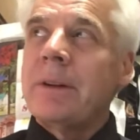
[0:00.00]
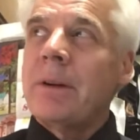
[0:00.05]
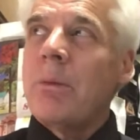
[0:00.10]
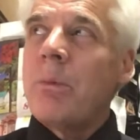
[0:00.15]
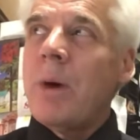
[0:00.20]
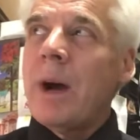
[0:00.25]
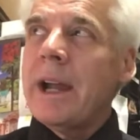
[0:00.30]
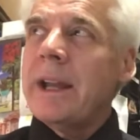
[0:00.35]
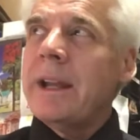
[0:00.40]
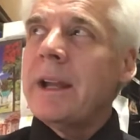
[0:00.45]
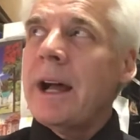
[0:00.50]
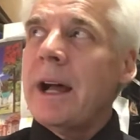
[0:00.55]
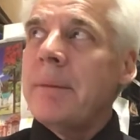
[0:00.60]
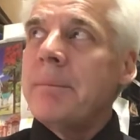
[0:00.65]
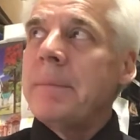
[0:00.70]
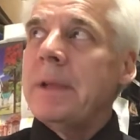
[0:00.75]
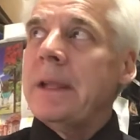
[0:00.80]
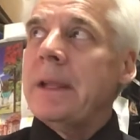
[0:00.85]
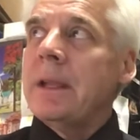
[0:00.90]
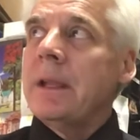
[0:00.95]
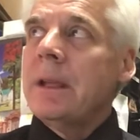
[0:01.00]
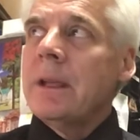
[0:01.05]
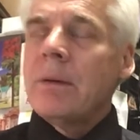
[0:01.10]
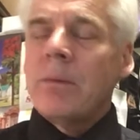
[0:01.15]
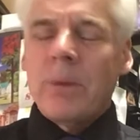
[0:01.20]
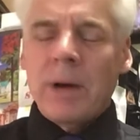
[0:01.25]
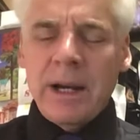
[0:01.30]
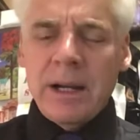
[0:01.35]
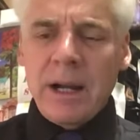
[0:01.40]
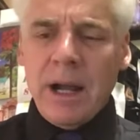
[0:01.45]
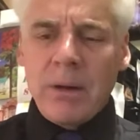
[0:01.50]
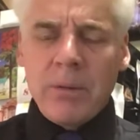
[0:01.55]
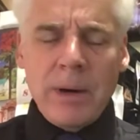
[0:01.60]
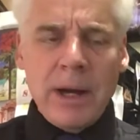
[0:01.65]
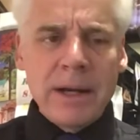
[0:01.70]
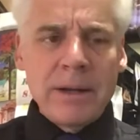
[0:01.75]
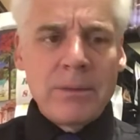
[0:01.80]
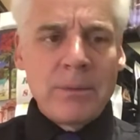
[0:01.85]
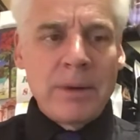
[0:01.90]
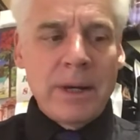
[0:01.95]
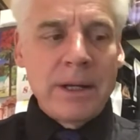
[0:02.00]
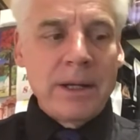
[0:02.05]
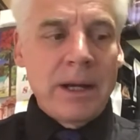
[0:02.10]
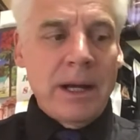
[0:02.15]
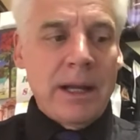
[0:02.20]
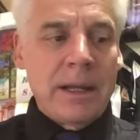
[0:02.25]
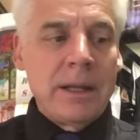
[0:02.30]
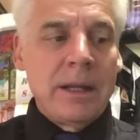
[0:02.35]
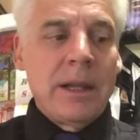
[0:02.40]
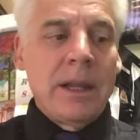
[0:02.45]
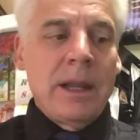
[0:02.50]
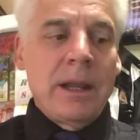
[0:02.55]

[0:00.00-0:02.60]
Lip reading: you know, why not me? Why not? Why not?